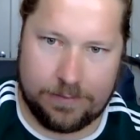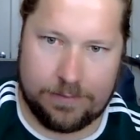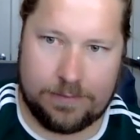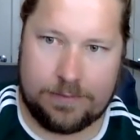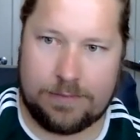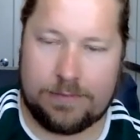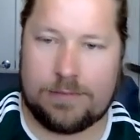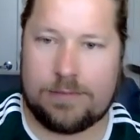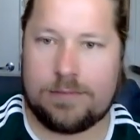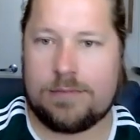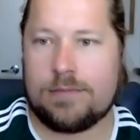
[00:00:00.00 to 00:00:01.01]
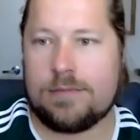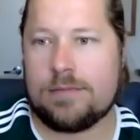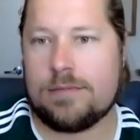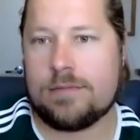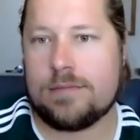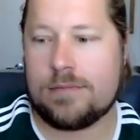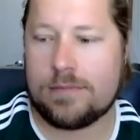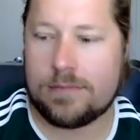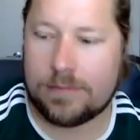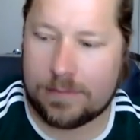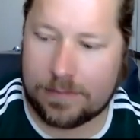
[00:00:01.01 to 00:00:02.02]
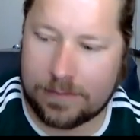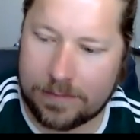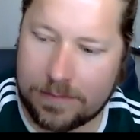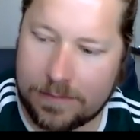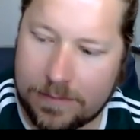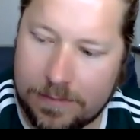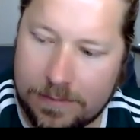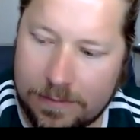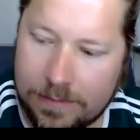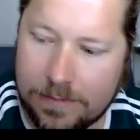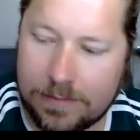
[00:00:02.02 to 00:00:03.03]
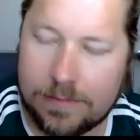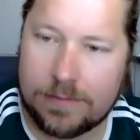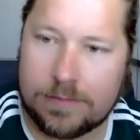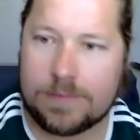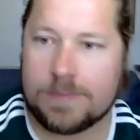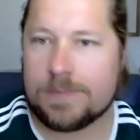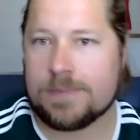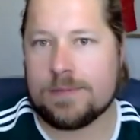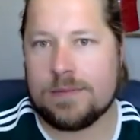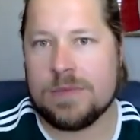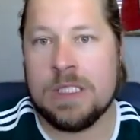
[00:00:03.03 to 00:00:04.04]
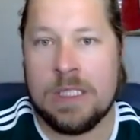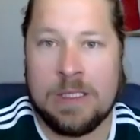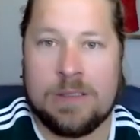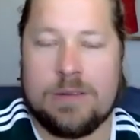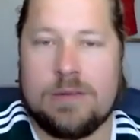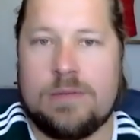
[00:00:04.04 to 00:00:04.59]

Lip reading: The person shown says nothing.